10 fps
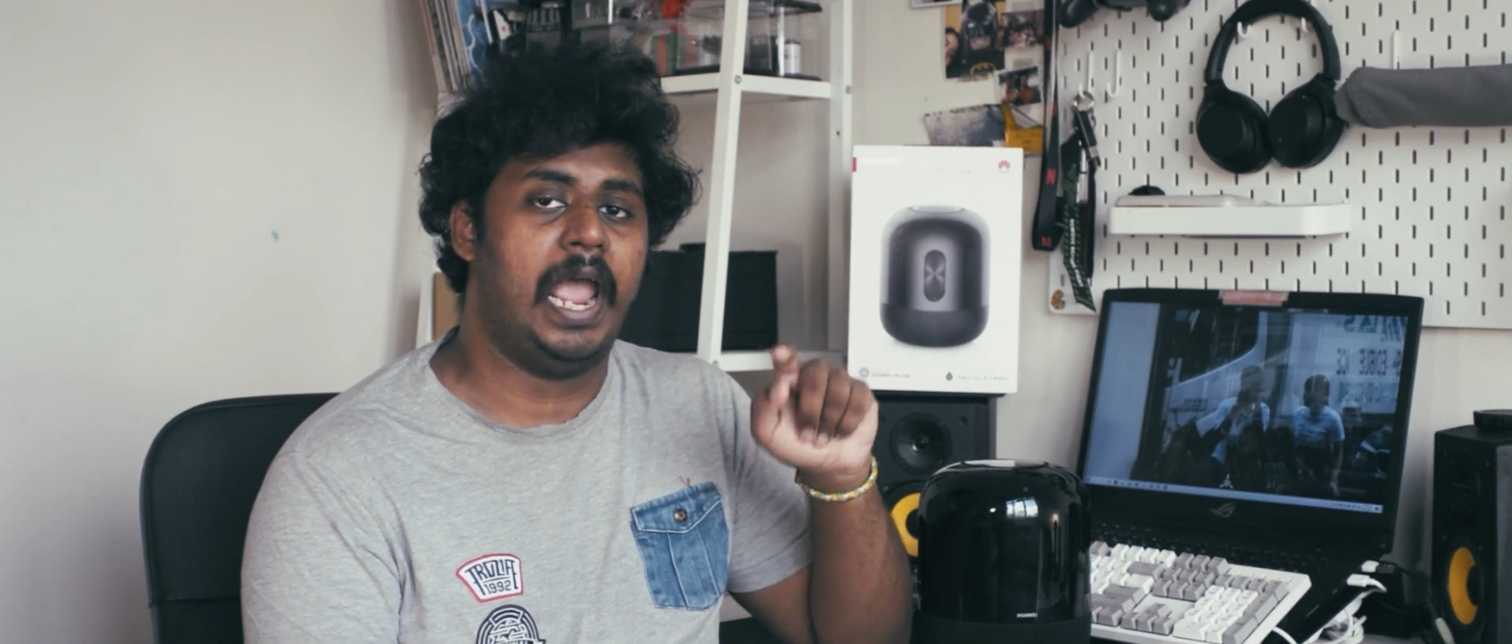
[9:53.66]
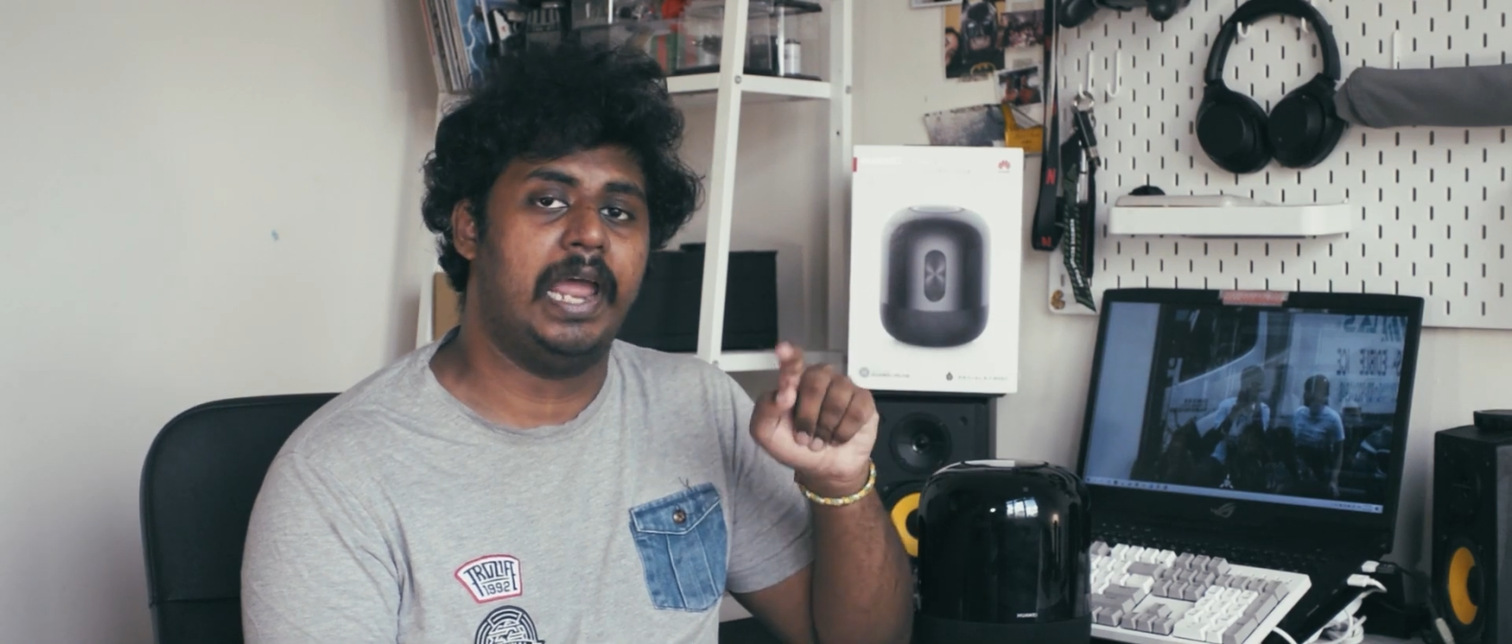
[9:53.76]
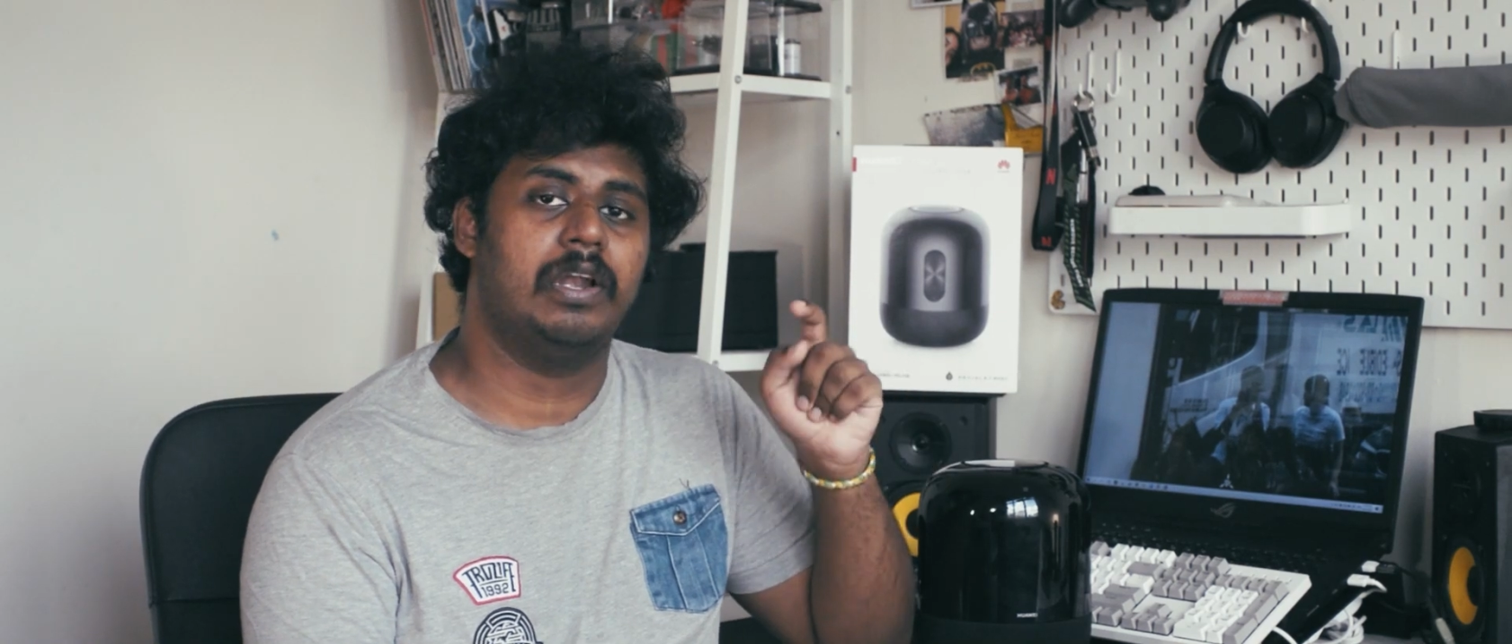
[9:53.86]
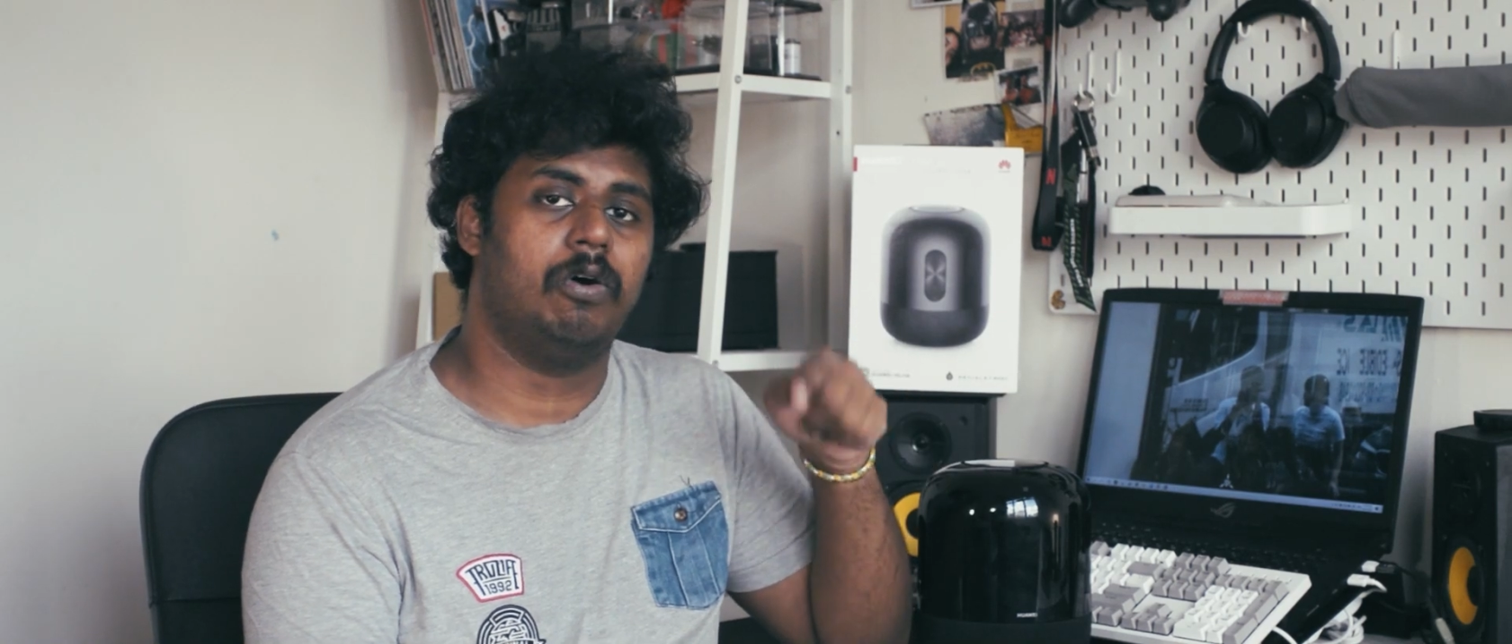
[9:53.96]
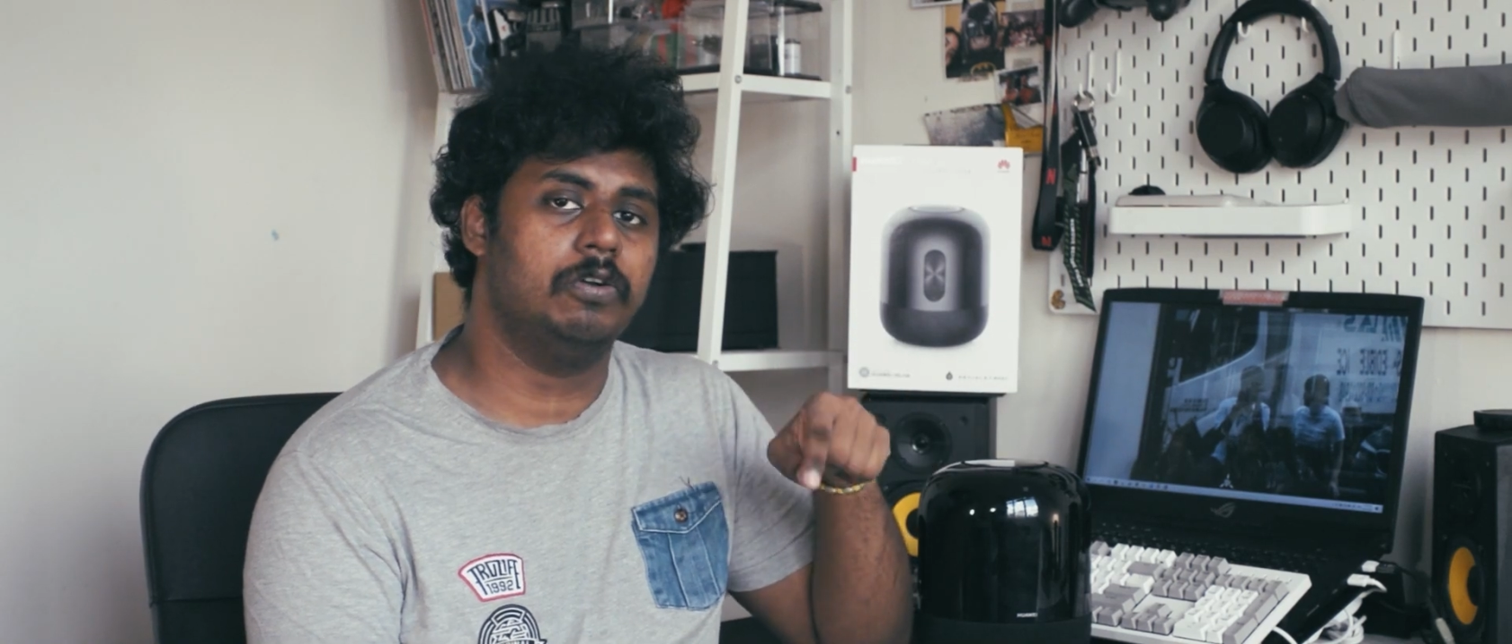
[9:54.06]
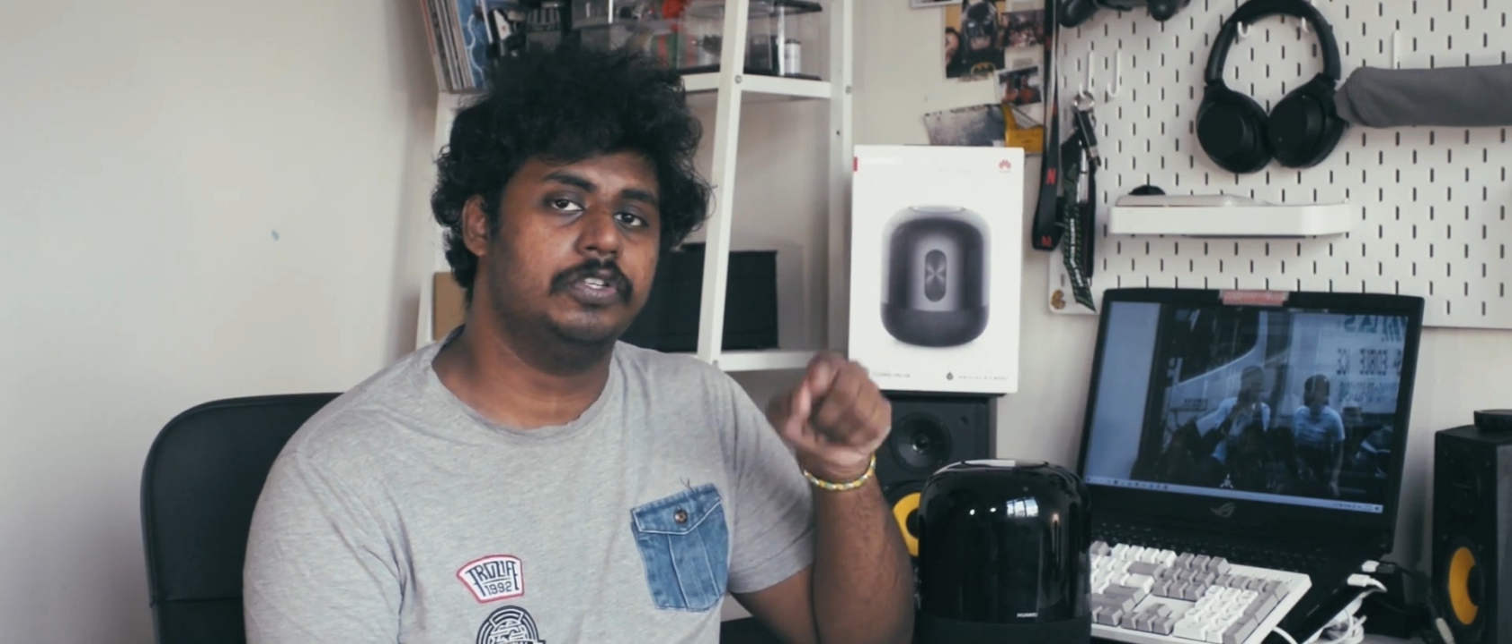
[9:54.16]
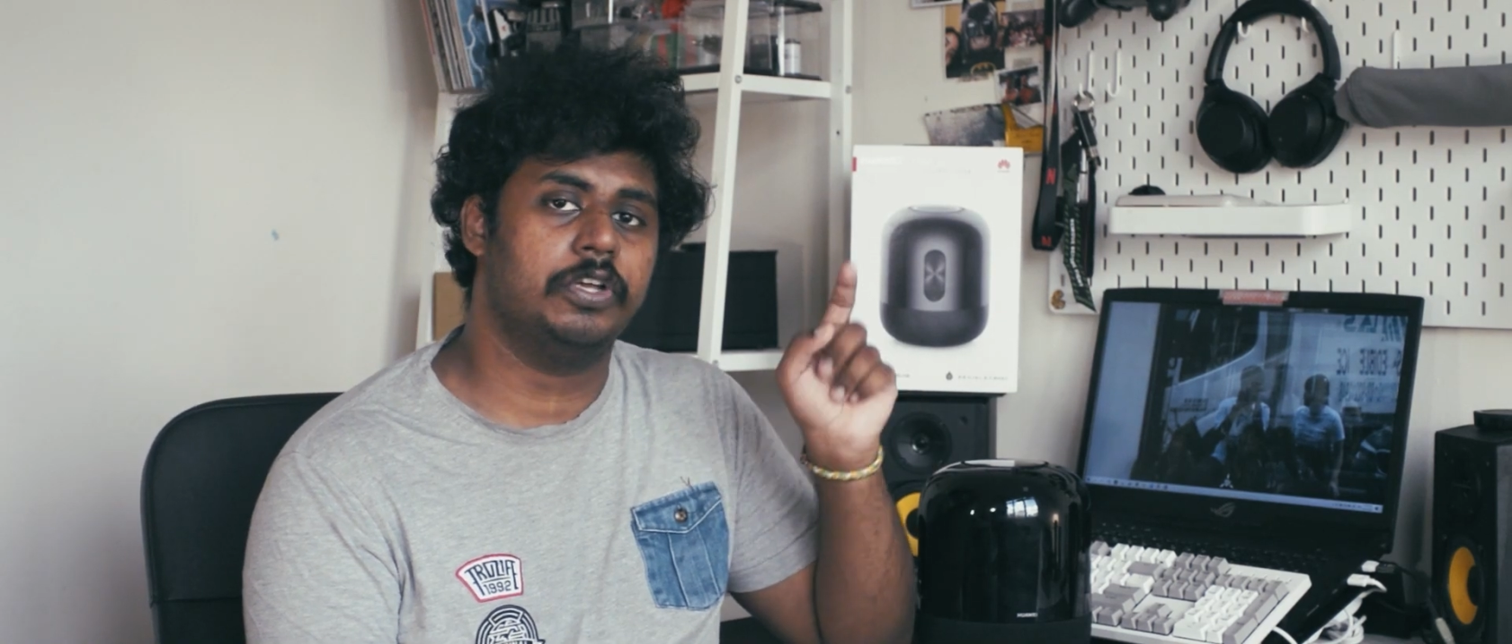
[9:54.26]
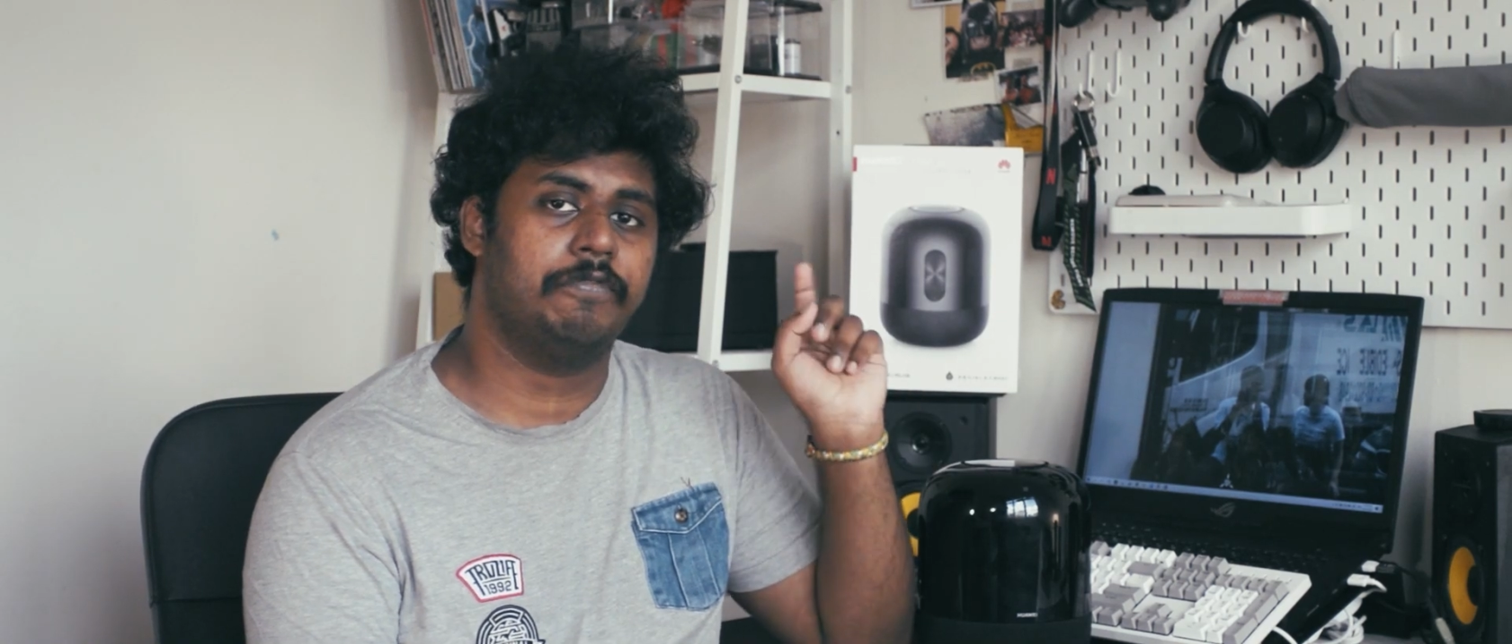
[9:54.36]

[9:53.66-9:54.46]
And also,